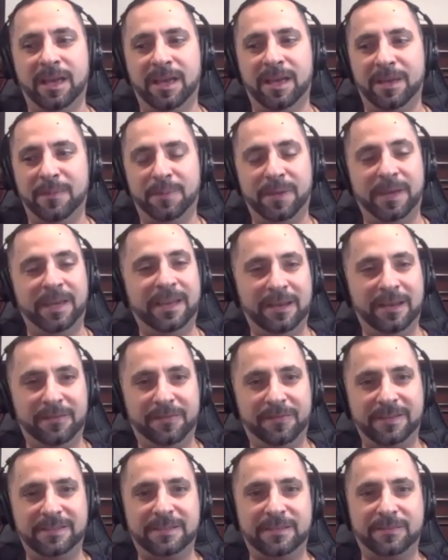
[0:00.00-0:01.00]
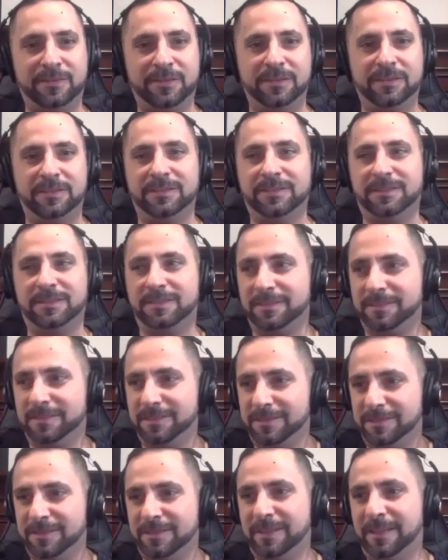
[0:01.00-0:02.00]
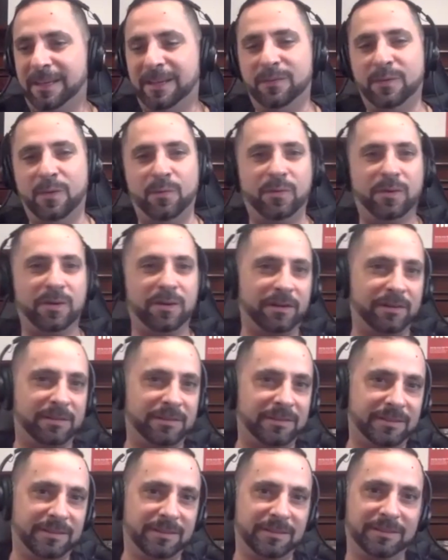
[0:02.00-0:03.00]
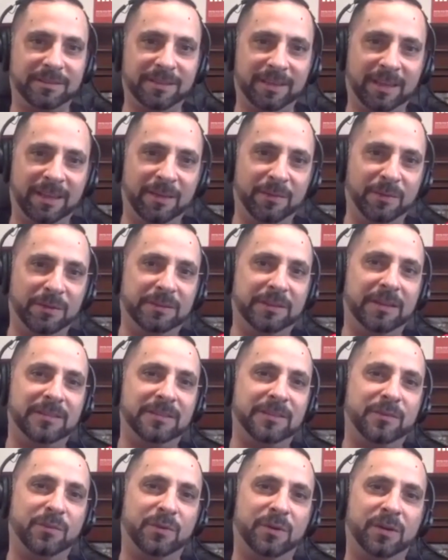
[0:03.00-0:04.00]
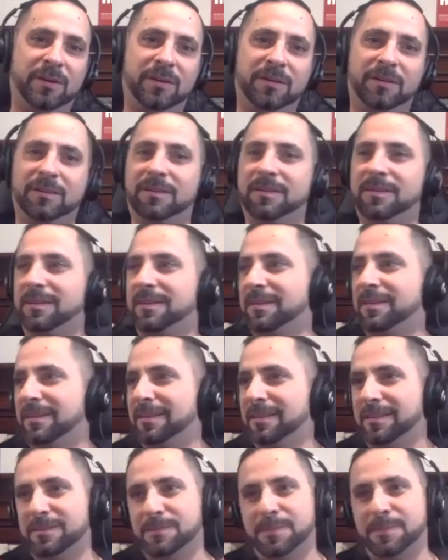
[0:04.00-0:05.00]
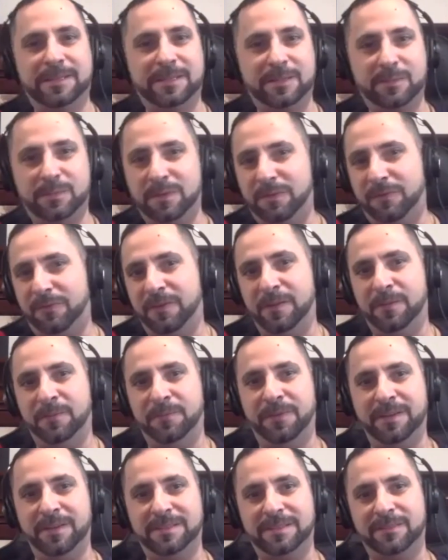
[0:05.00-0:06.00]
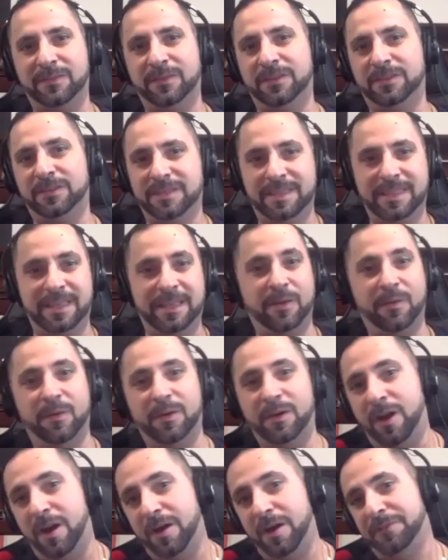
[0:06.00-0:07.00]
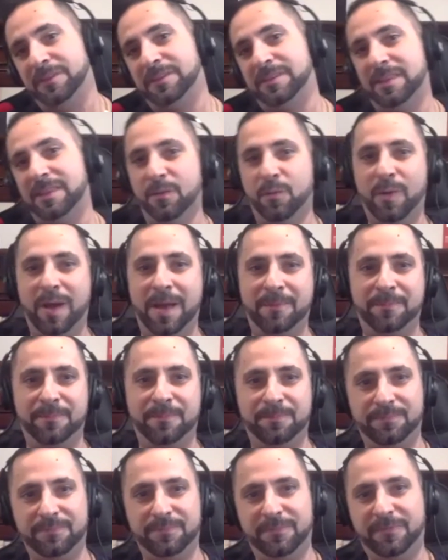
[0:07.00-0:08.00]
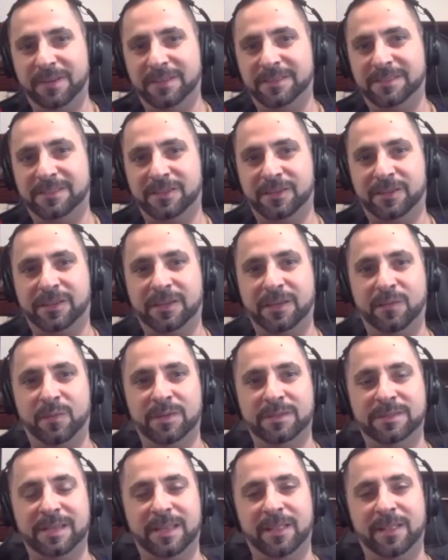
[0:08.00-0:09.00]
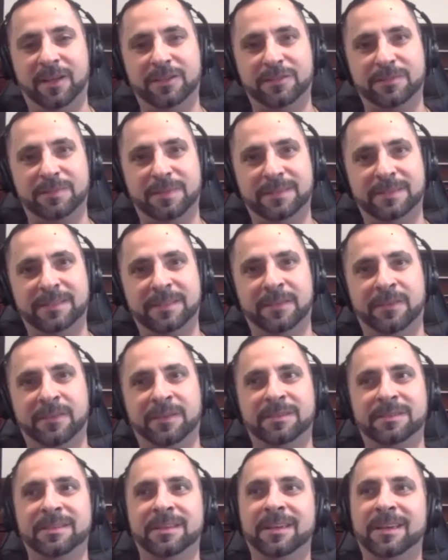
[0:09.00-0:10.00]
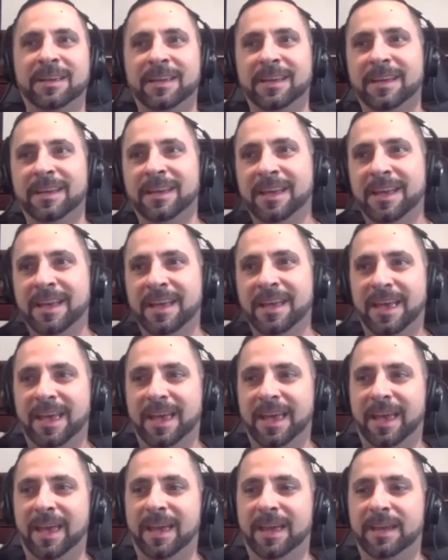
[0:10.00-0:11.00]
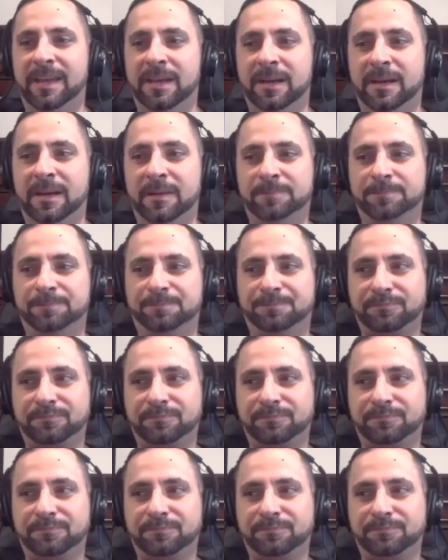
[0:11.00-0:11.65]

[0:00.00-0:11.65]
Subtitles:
Being in festivals, seeing what works, seeing what doesn't work, especially with film festivals, and then going off into the web fest circuit once I launched my series. And